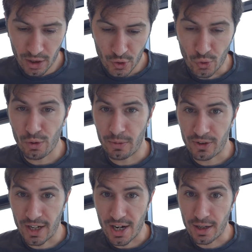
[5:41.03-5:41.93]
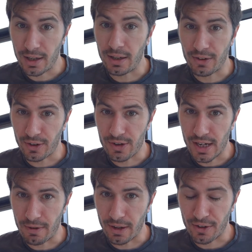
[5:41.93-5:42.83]
Court procedure in such
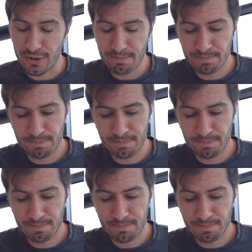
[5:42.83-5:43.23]
hearings.